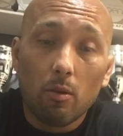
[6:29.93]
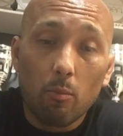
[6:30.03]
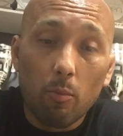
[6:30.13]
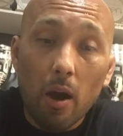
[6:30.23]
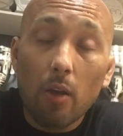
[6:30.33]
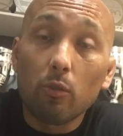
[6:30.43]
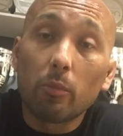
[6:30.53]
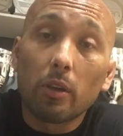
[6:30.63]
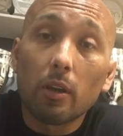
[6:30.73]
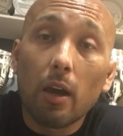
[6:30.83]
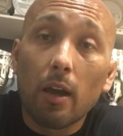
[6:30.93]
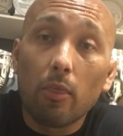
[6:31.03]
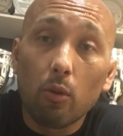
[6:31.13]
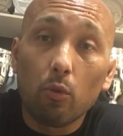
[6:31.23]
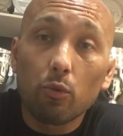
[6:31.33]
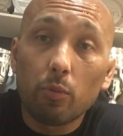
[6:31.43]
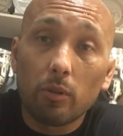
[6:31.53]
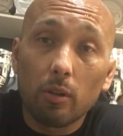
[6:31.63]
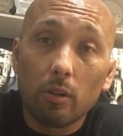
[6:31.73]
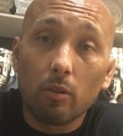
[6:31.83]
bother me on those
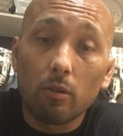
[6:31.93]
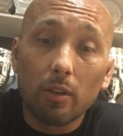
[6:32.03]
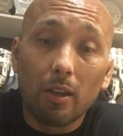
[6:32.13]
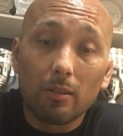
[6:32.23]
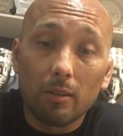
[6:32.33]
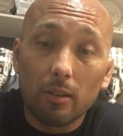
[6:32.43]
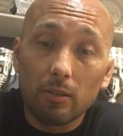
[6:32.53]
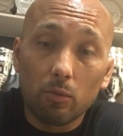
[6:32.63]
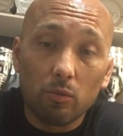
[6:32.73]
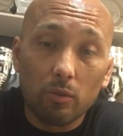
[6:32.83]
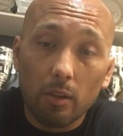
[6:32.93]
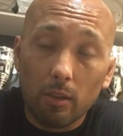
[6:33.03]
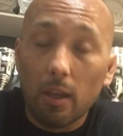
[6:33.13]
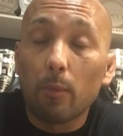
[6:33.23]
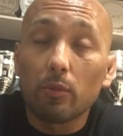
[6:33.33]
particular days unless it was like an